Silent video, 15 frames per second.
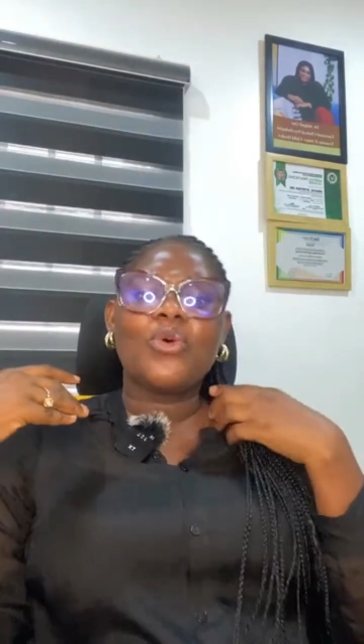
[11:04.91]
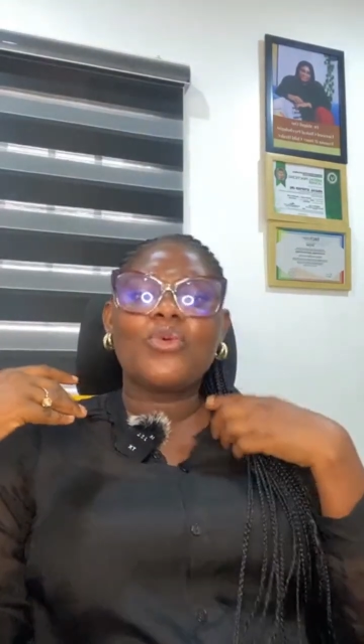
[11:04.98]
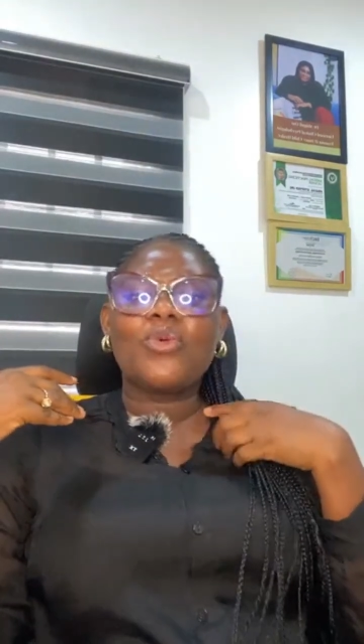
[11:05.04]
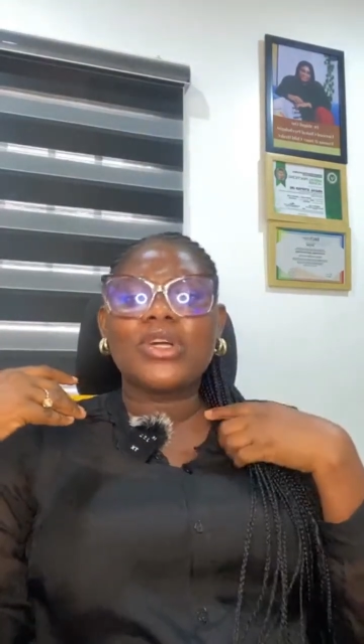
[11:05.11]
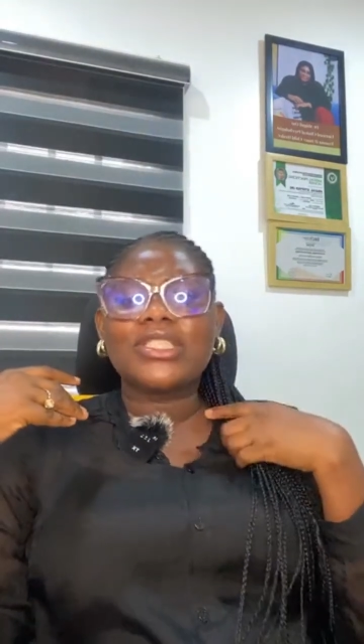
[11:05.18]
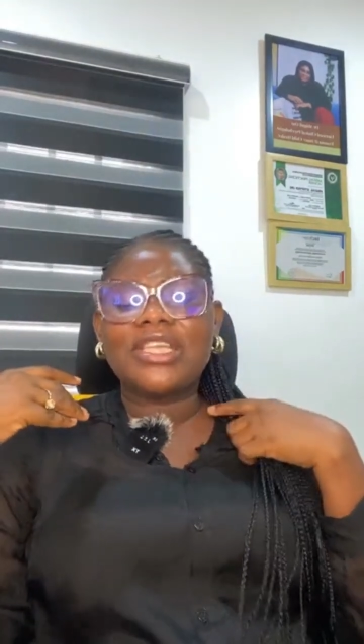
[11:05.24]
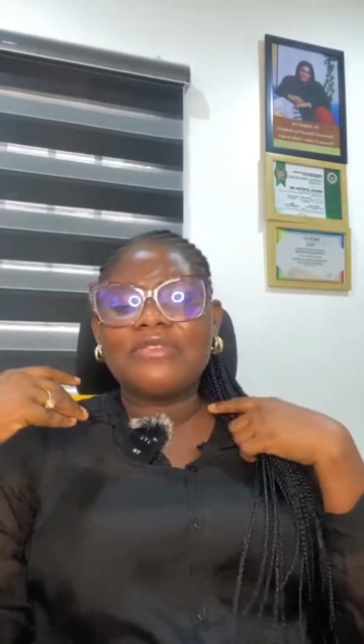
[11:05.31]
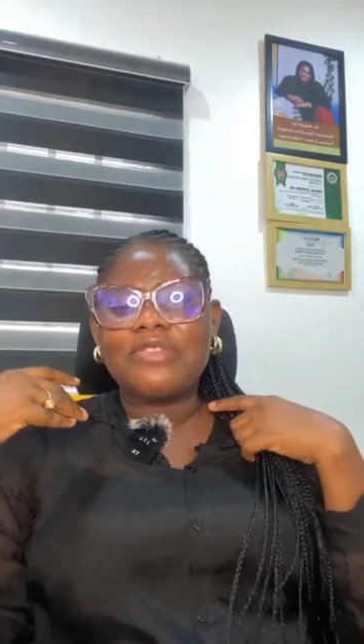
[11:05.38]

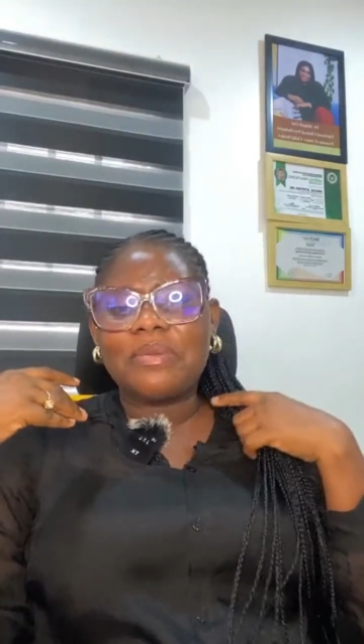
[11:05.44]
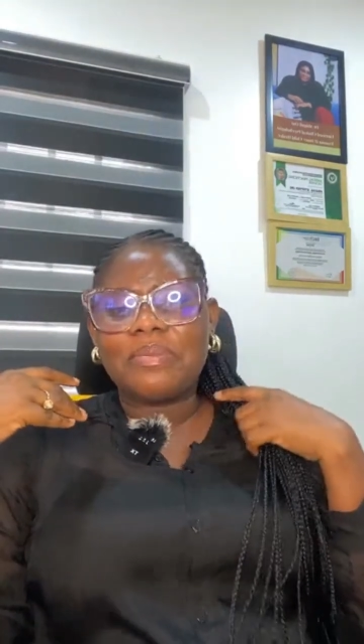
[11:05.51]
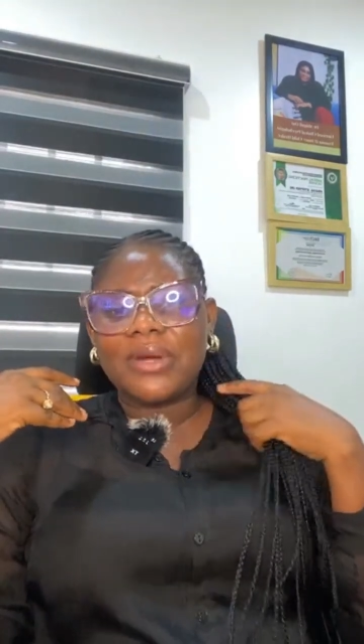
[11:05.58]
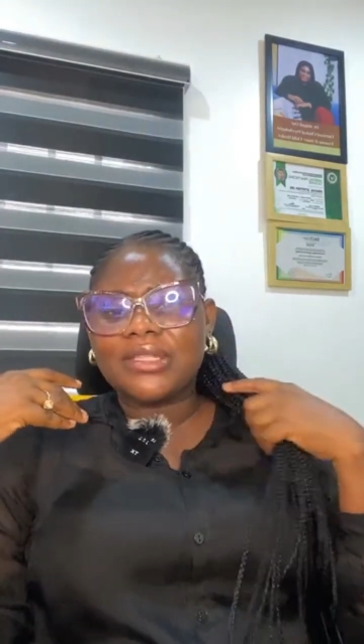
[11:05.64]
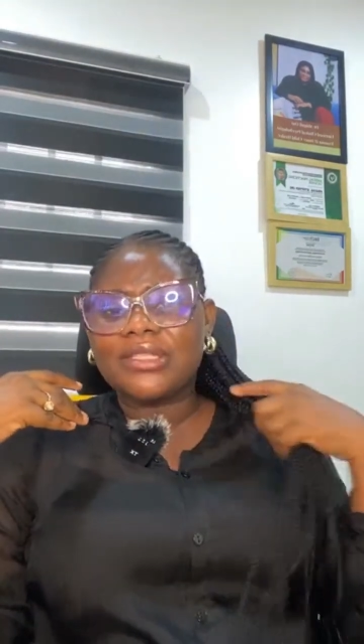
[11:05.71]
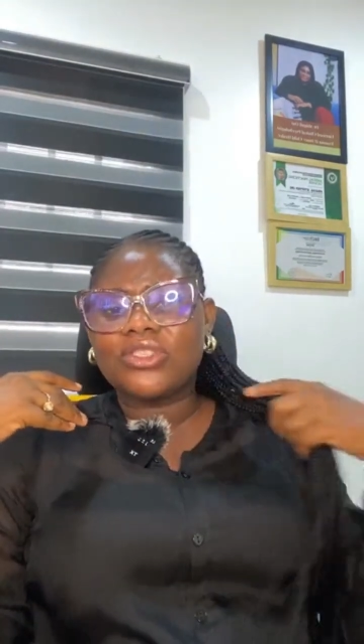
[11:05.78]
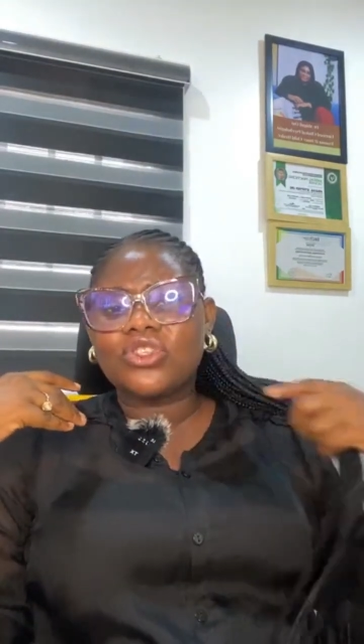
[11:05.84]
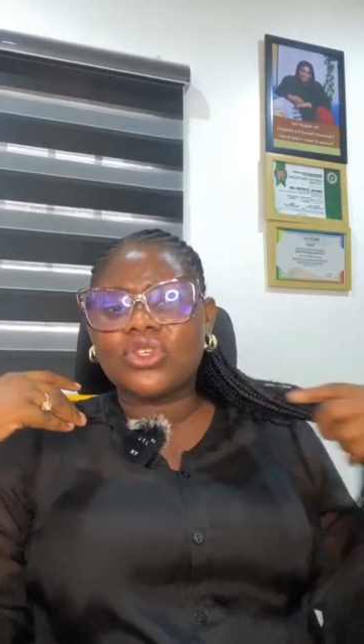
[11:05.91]
What if the
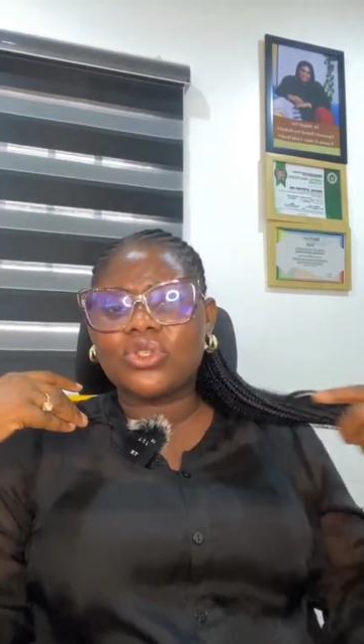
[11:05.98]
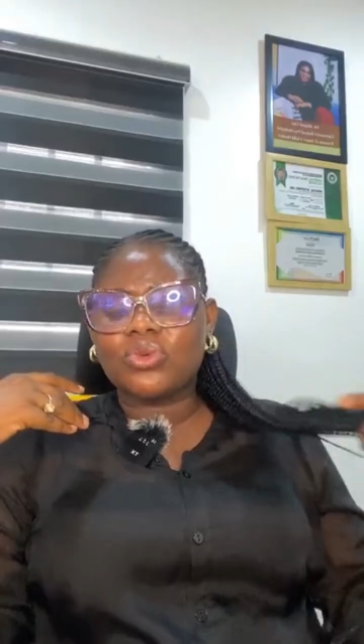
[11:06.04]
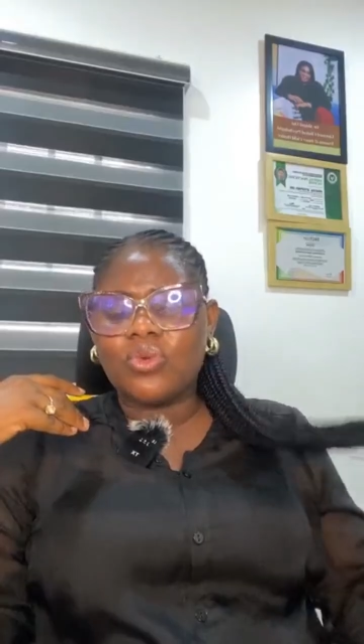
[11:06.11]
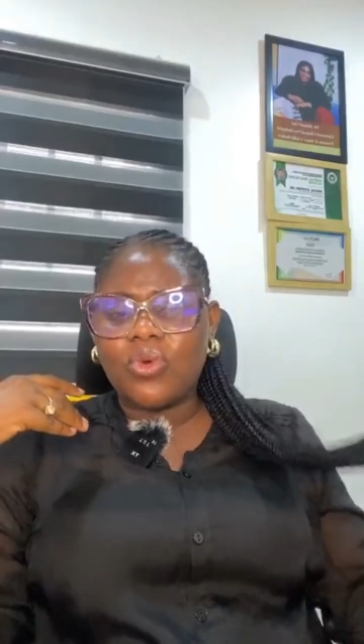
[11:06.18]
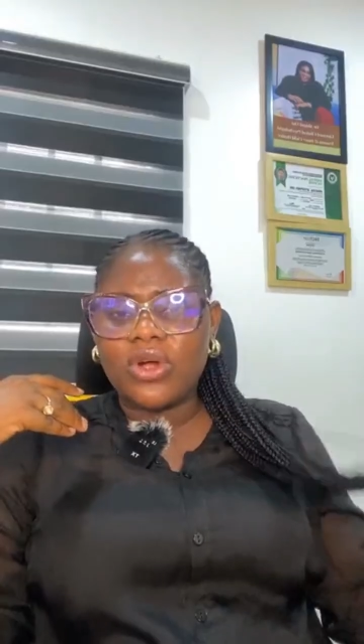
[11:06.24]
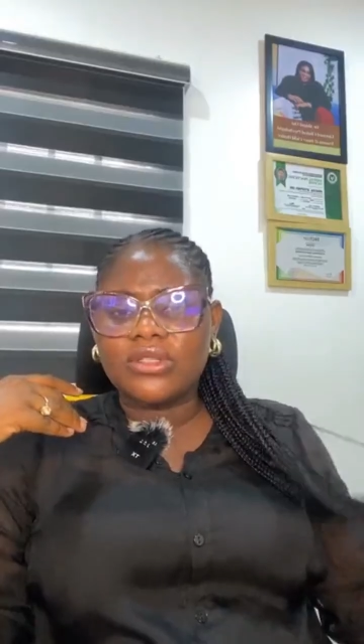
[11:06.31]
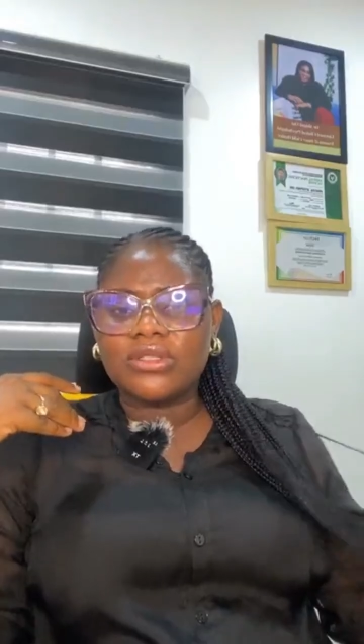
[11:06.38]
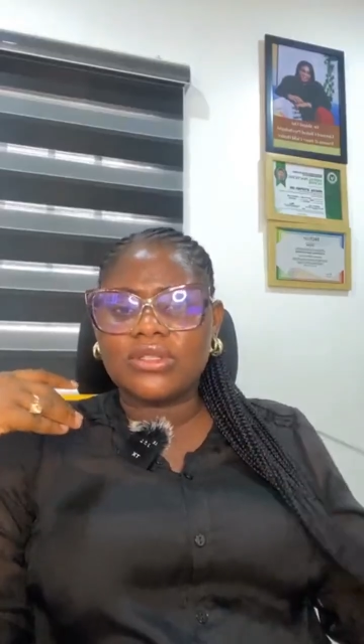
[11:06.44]
person just
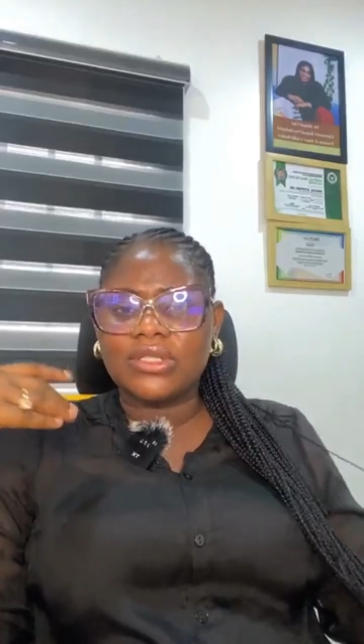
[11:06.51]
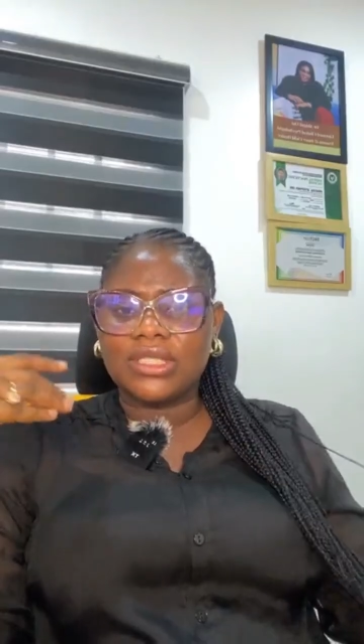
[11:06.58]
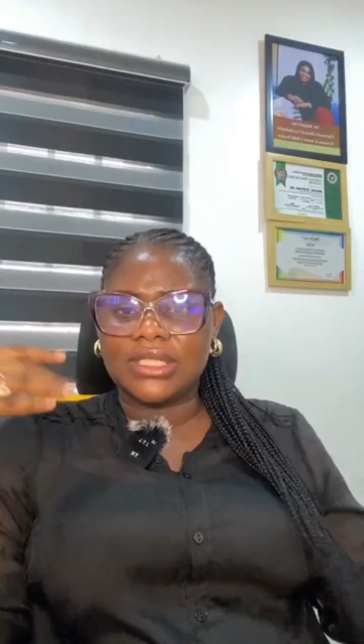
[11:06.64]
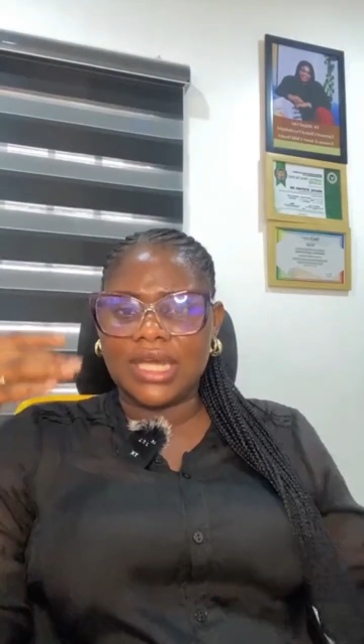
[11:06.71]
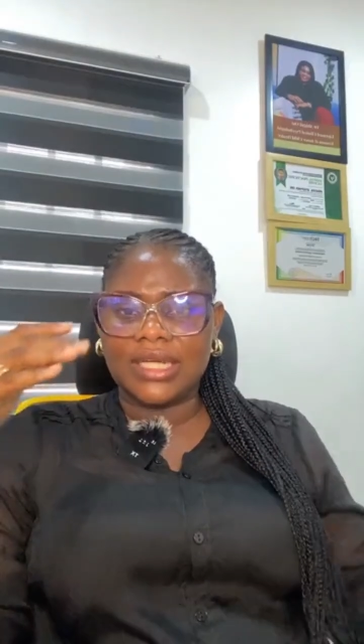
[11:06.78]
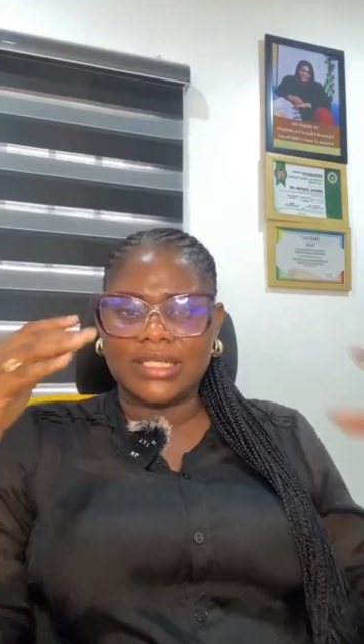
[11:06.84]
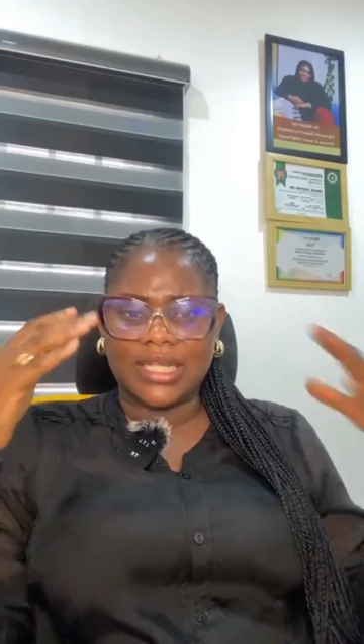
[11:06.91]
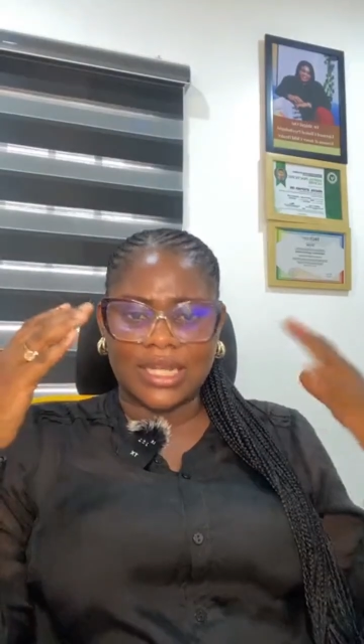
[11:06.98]
wants to
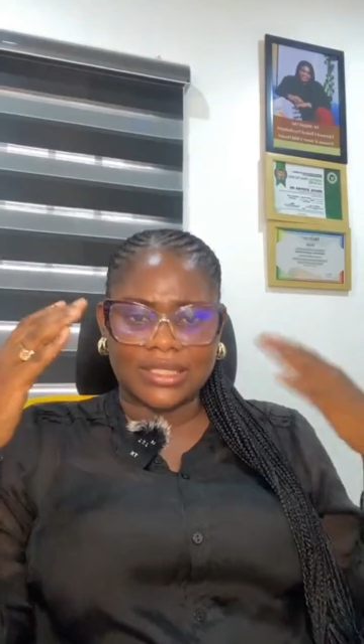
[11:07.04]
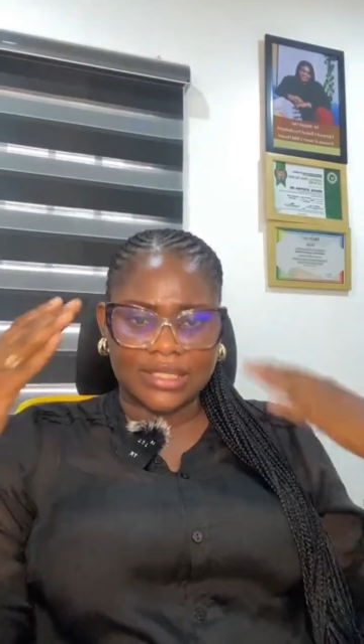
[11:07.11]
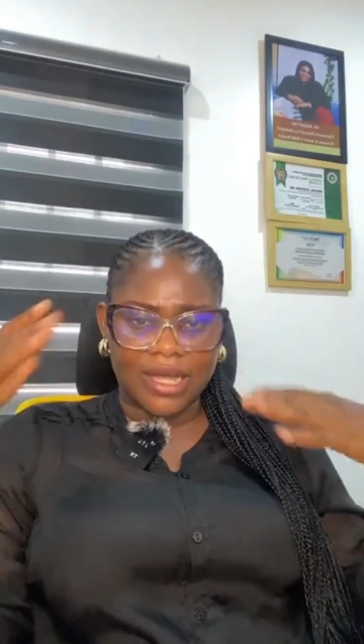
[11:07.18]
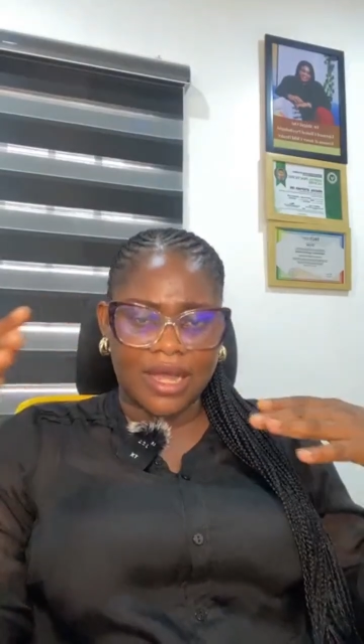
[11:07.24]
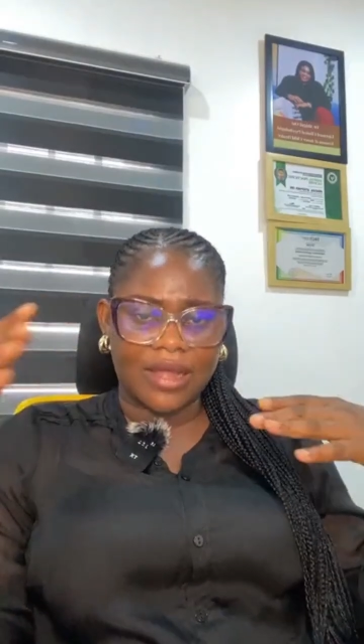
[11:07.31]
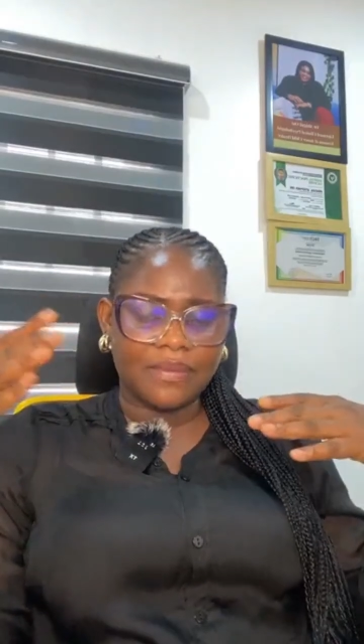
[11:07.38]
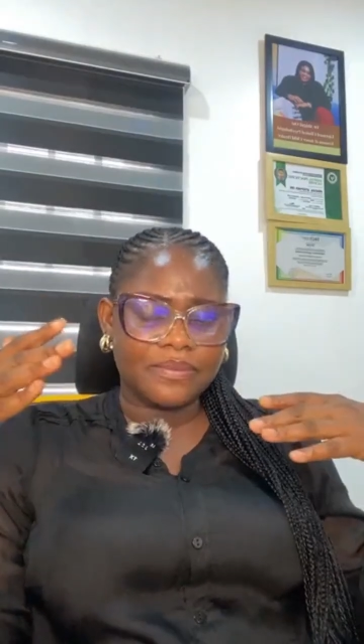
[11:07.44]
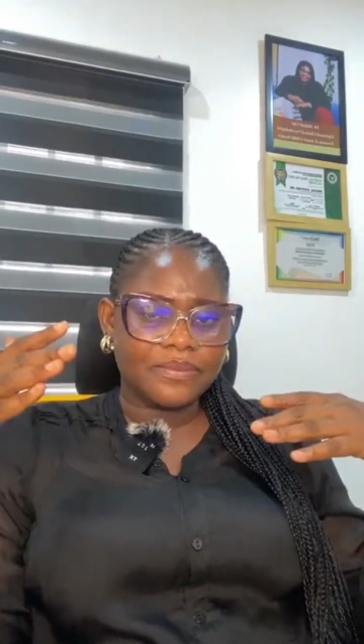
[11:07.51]
take their
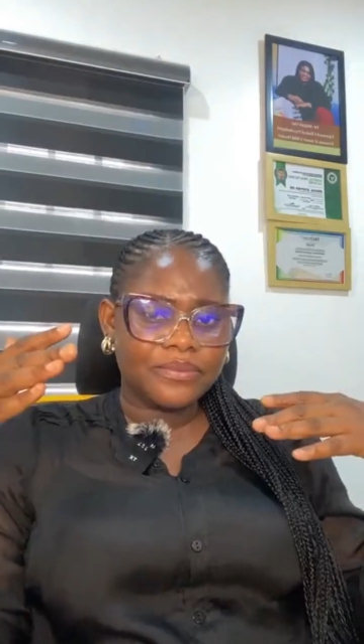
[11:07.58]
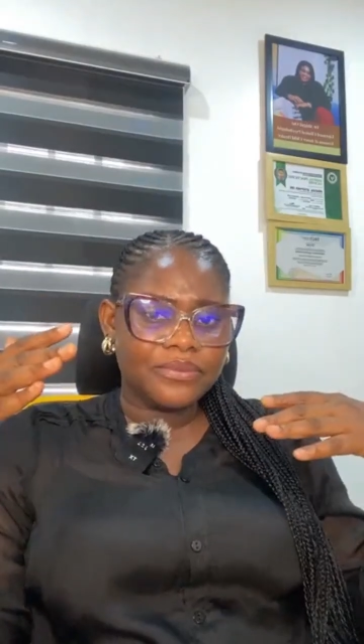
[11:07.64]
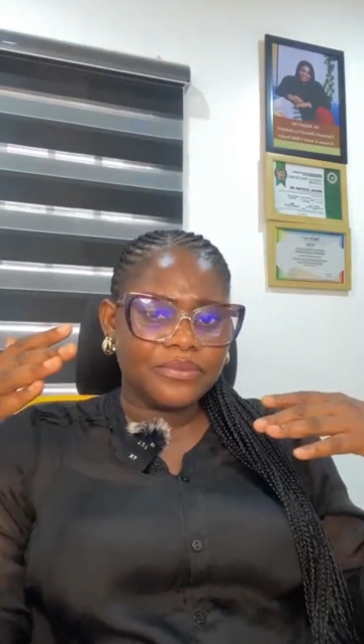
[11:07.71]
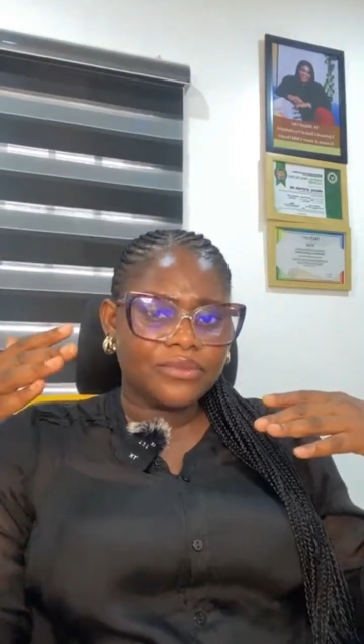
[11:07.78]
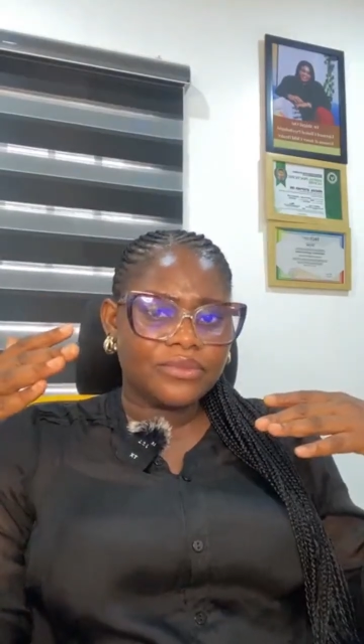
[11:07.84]
time